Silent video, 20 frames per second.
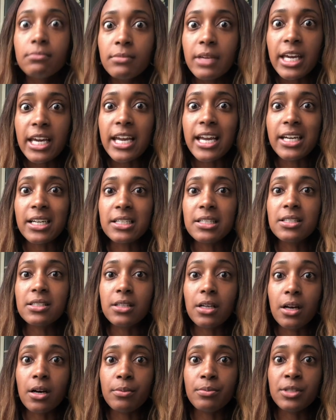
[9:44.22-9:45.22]
It had a
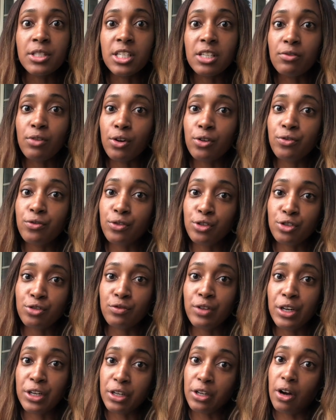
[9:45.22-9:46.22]
Sub-Zero
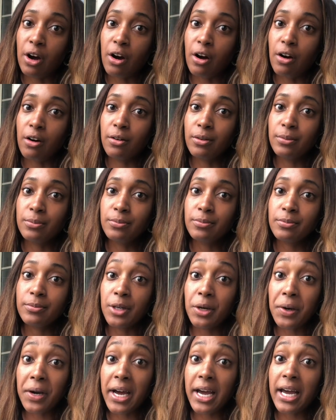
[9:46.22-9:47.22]
refrigerator, y'all.
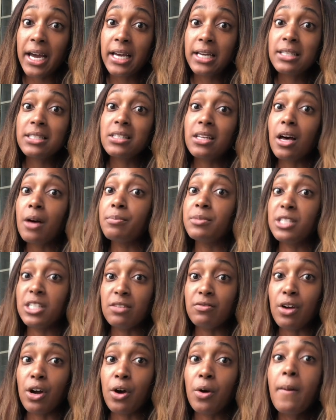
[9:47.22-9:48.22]
Okay?
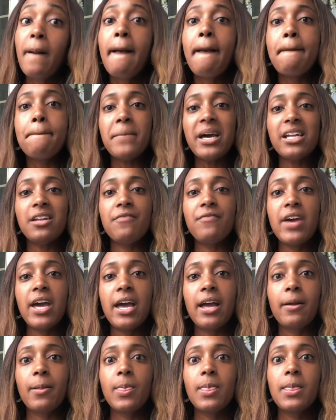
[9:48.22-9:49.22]
Sub-Zero. Matter of
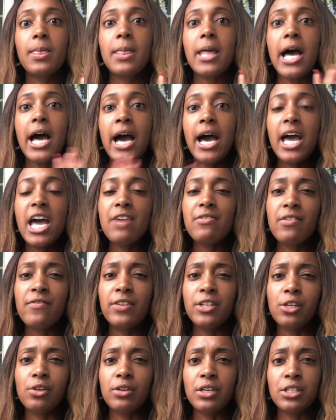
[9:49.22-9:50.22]
fact, I have a
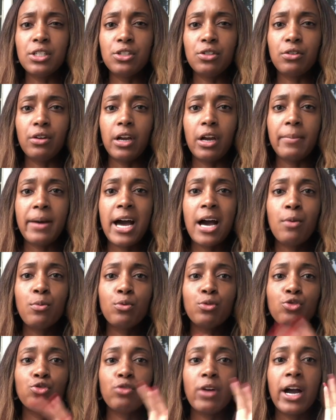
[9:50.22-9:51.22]
video on Instagram. I
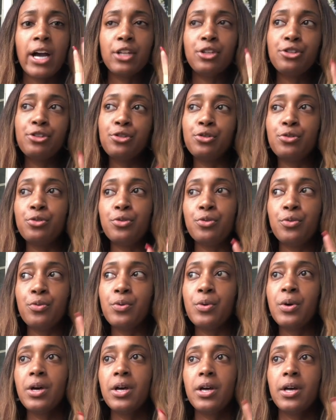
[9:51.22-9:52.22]
will try to
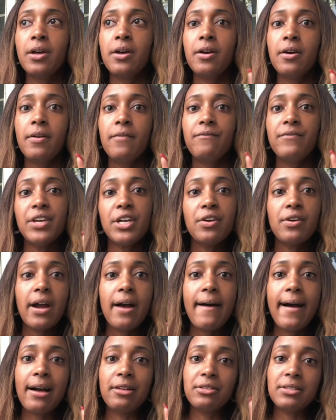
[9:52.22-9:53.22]
figure
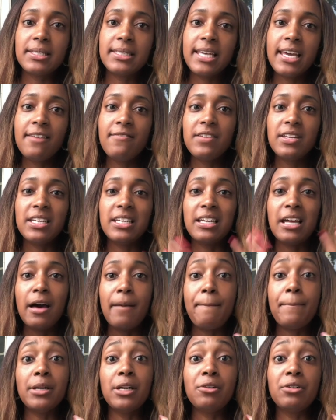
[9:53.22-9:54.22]
out how to save it and
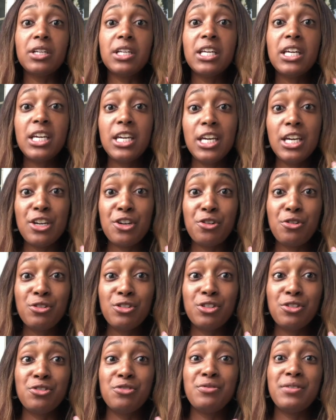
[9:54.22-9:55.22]
upload it here
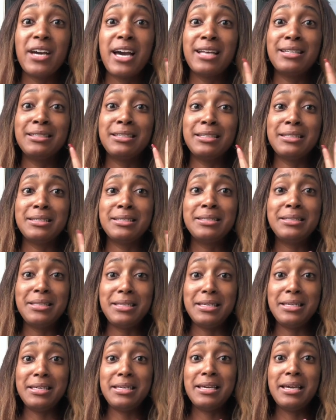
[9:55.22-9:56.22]
so you guys can
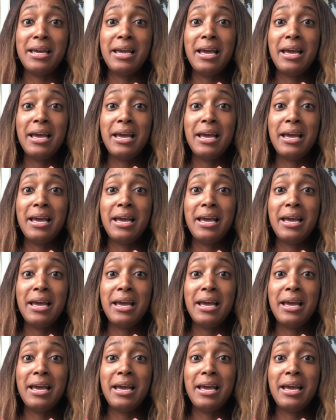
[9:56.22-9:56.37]
see.